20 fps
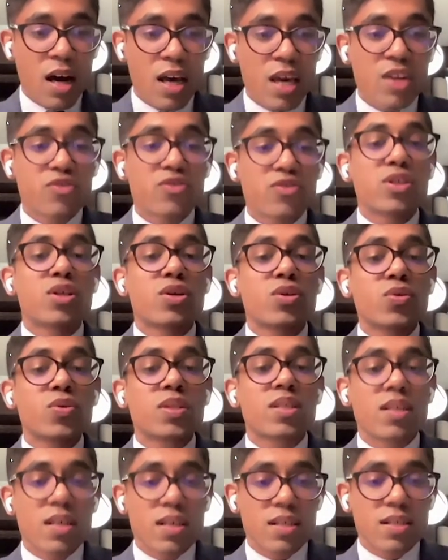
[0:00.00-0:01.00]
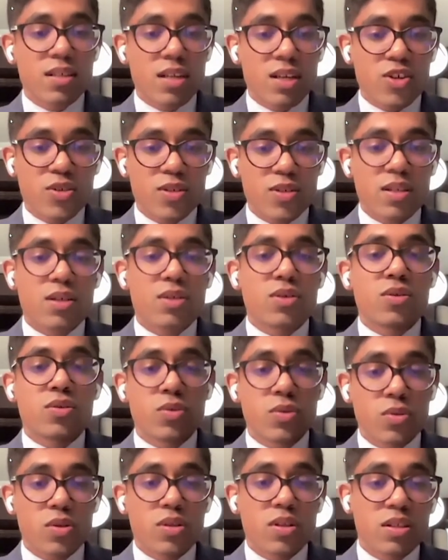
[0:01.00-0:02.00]
introduce these niche
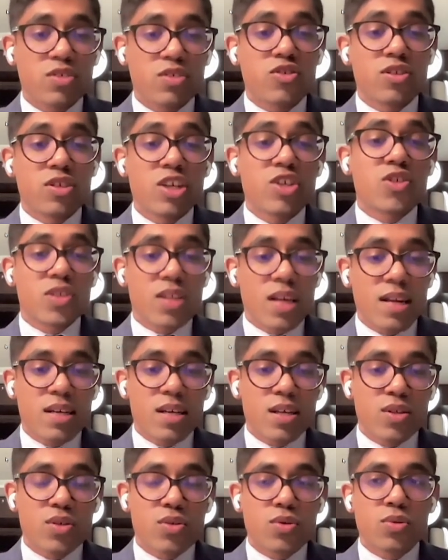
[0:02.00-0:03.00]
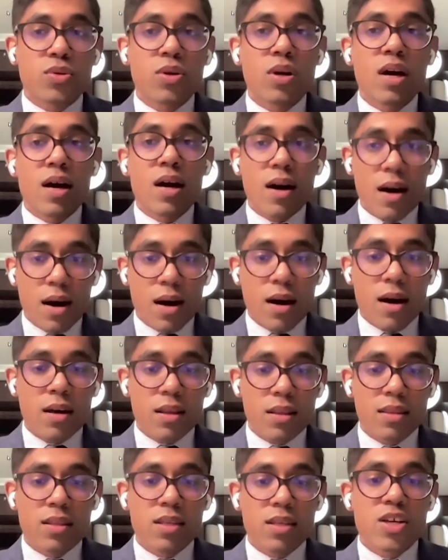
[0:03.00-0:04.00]
sellers to
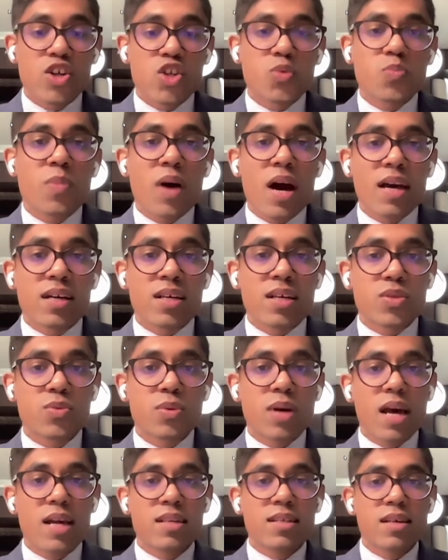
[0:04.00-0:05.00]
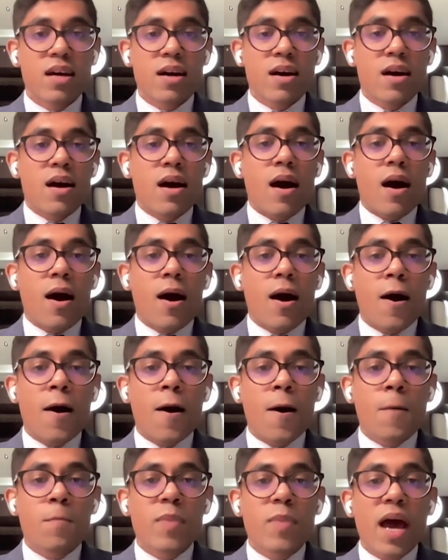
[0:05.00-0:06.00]
the niche buyers, right?
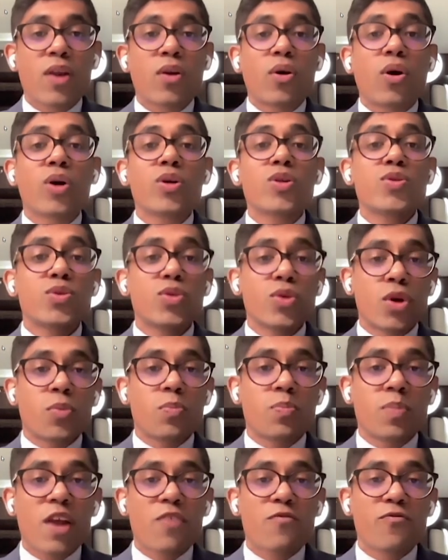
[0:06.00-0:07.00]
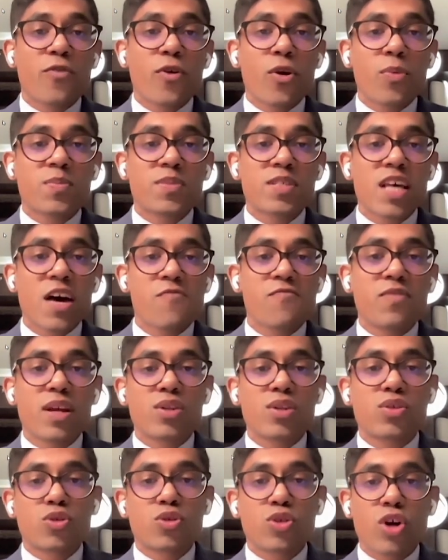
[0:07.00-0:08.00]
And also, platforms have
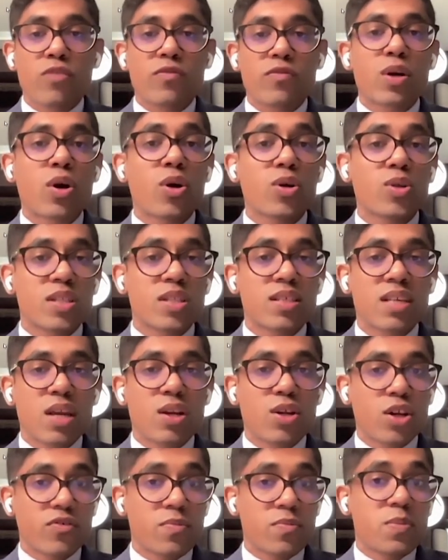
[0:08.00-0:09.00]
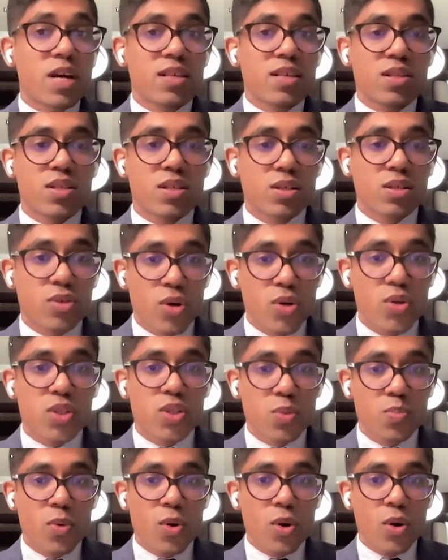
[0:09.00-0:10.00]
led to lower costs and lower prices across
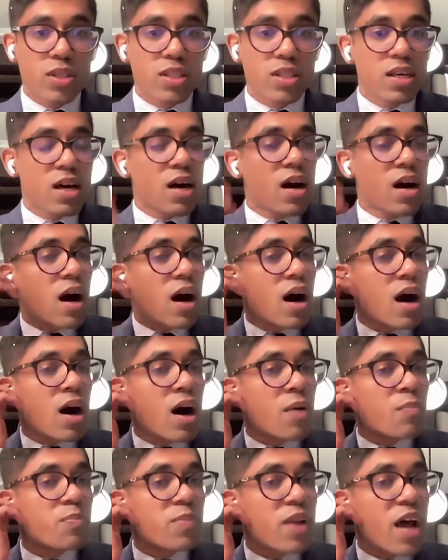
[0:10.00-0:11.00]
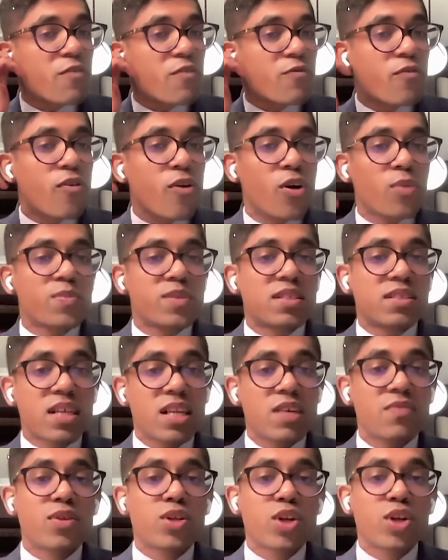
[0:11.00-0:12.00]
the board. Platforms
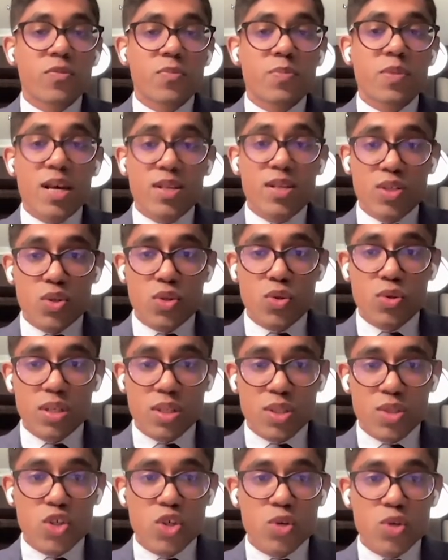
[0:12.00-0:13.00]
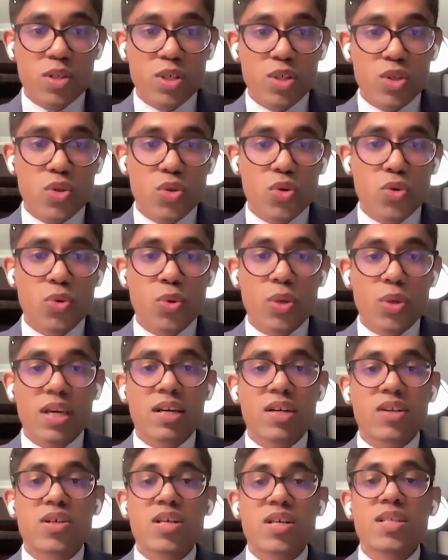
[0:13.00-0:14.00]
deliver lower prices to consumers through
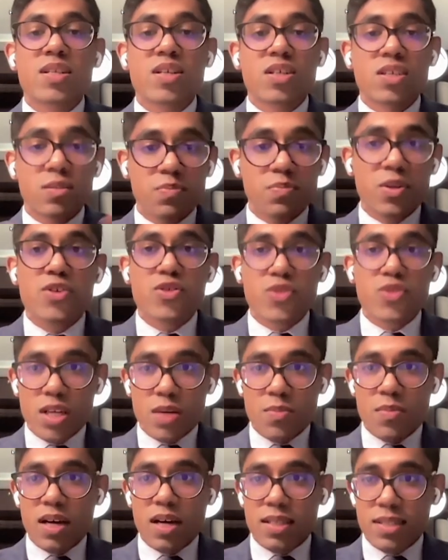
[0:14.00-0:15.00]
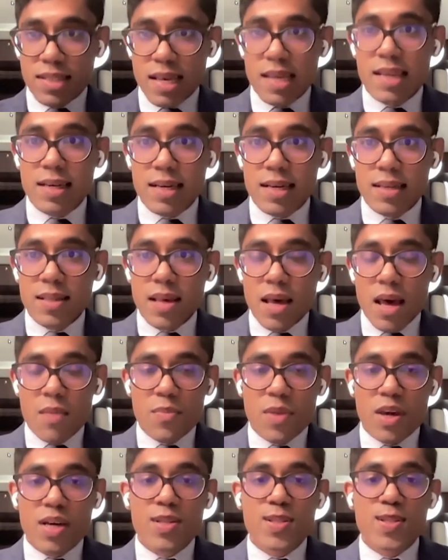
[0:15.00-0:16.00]
increased competition among sellers,
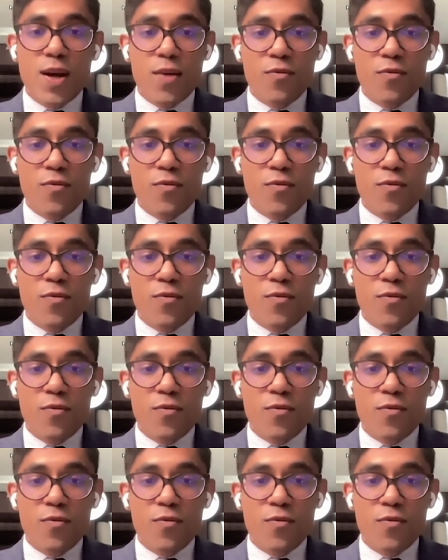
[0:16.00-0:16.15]
because